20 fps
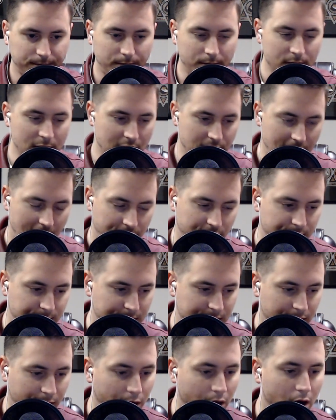that would
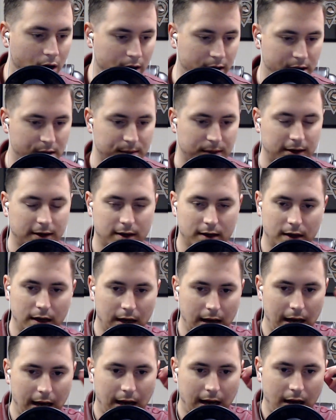be their argument.
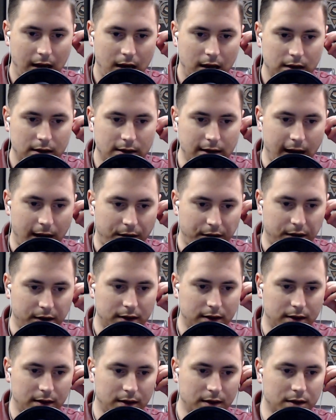Now,
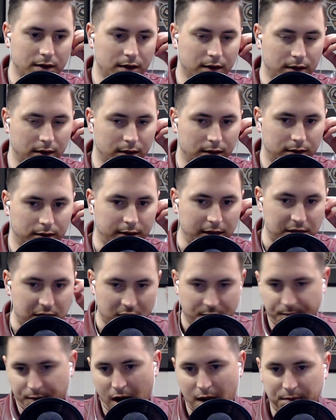this
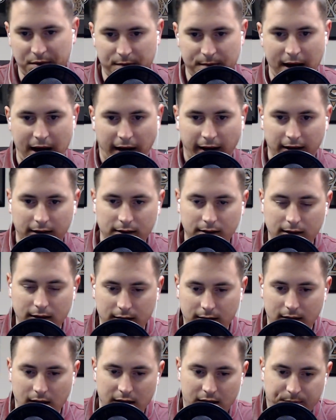is problematic.
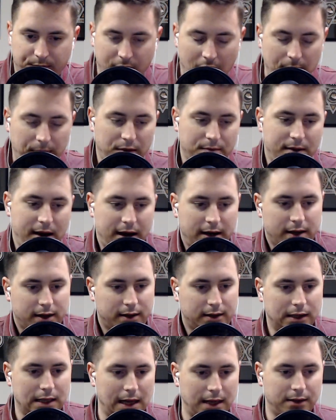It's
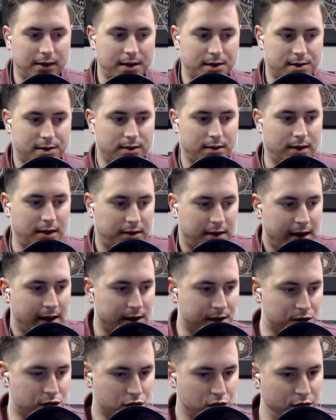problematic that they that they
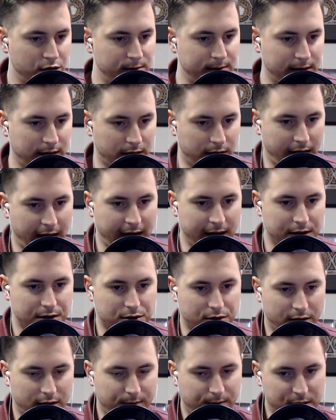assume in their
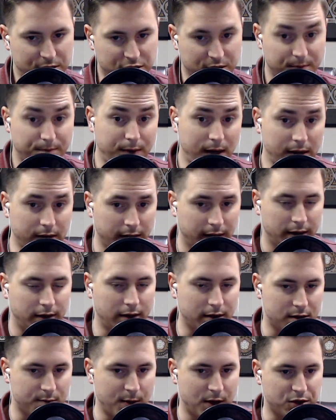answer that Bishop Barron,
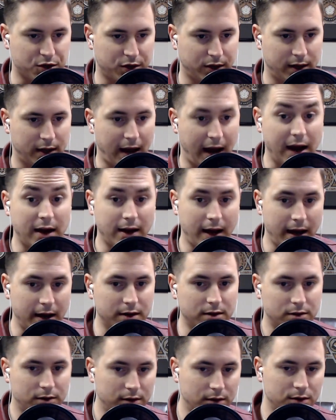especially, and
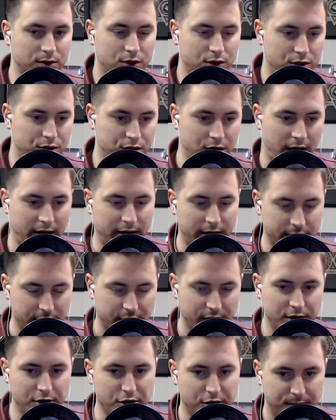and John
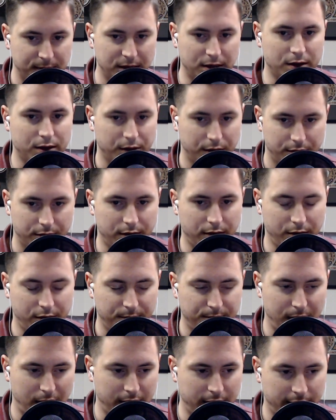Henry Newman, who who
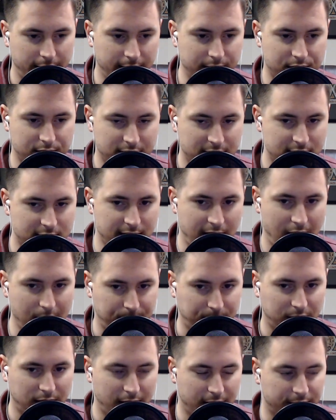Barron is a
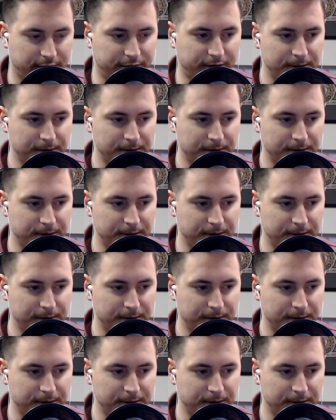disciple of,